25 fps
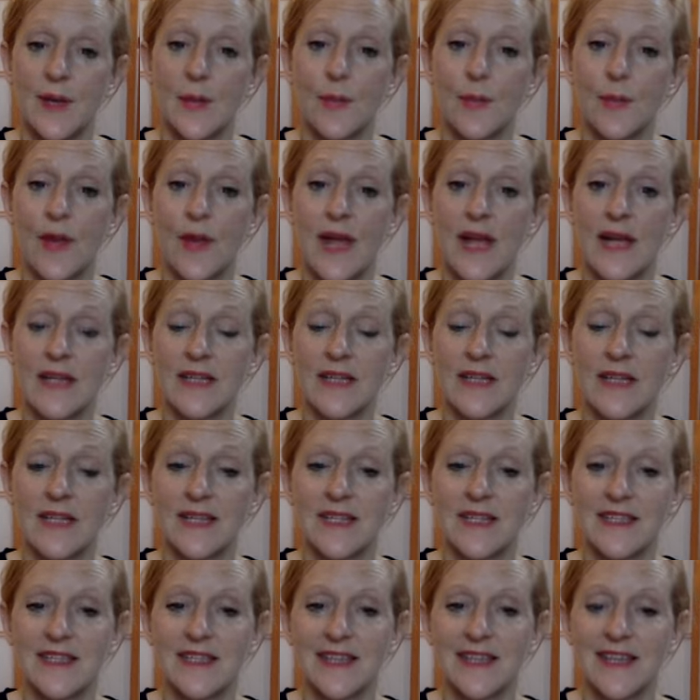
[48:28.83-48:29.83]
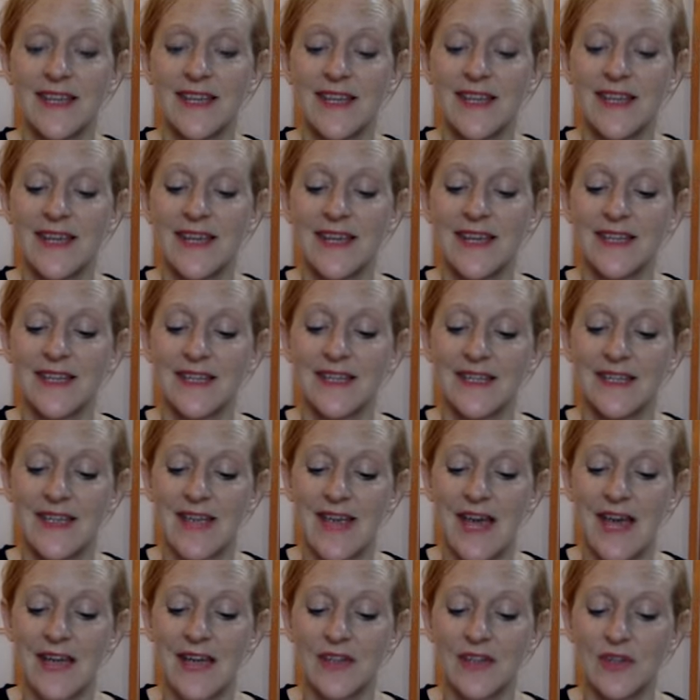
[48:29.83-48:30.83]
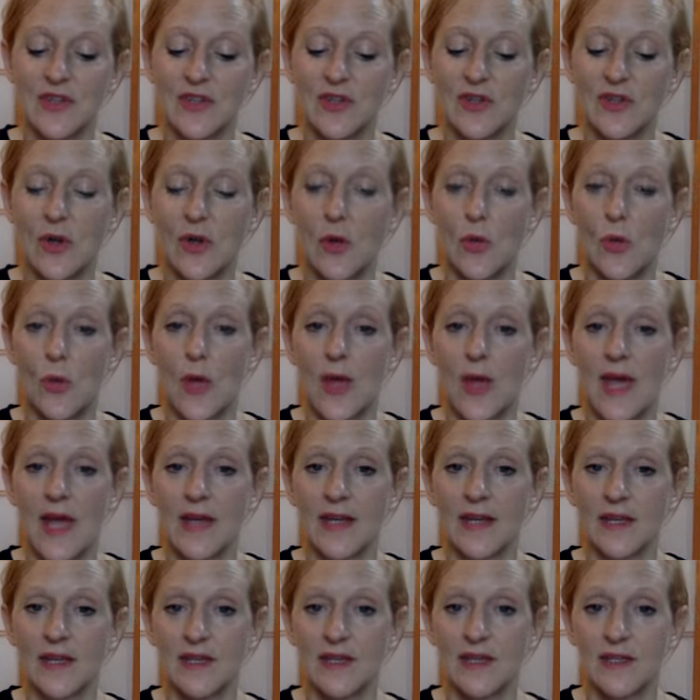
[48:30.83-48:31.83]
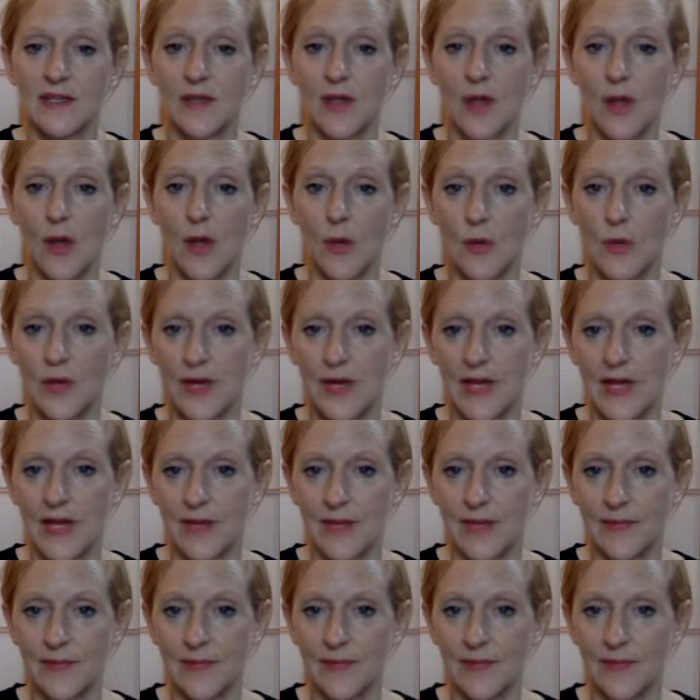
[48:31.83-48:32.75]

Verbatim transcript: Practice detached awareness only.